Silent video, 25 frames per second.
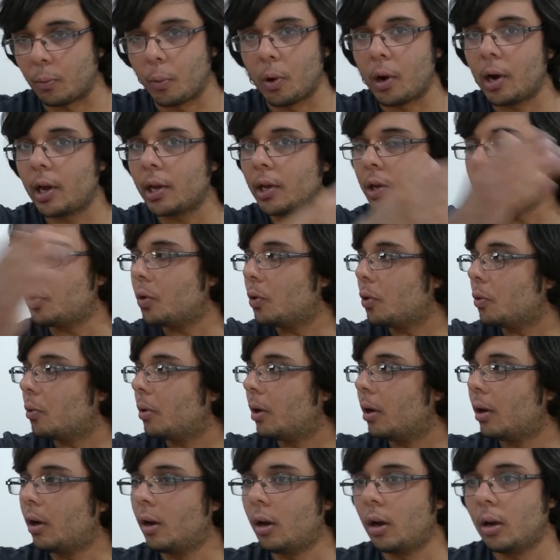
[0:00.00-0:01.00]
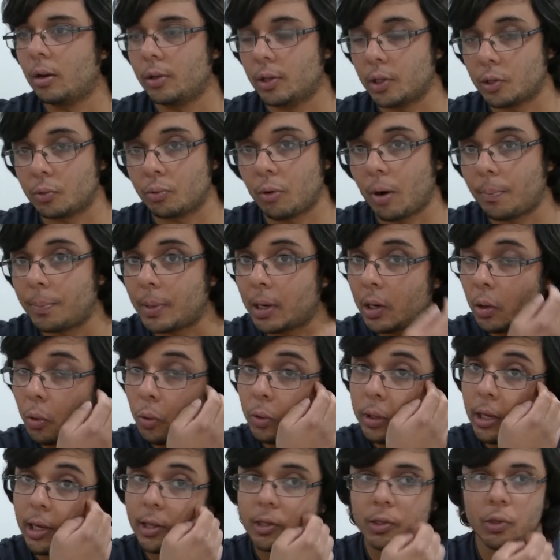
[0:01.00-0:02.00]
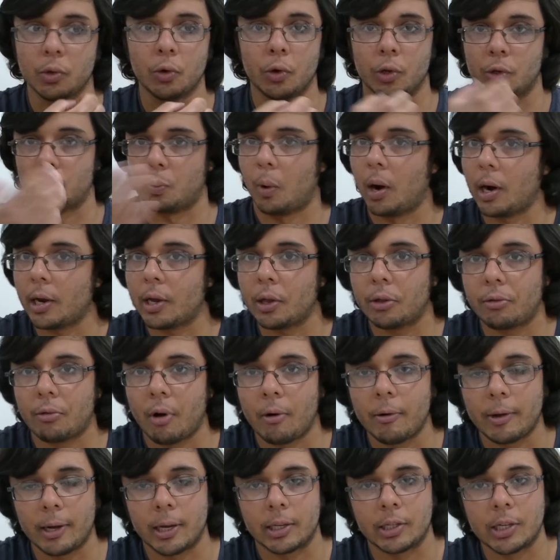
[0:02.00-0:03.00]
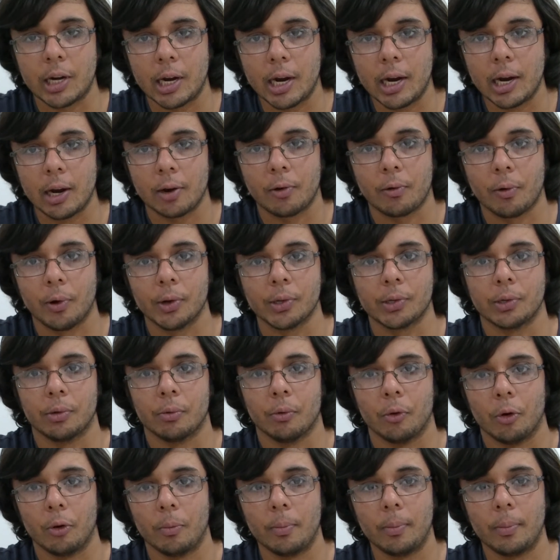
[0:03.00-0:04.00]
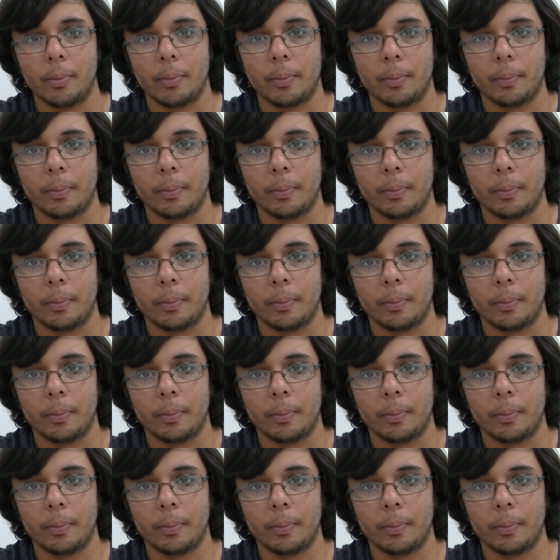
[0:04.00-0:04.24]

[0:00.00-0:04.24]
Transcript: Why are you disrupting all the other students? Why are you throwing a chair across the room?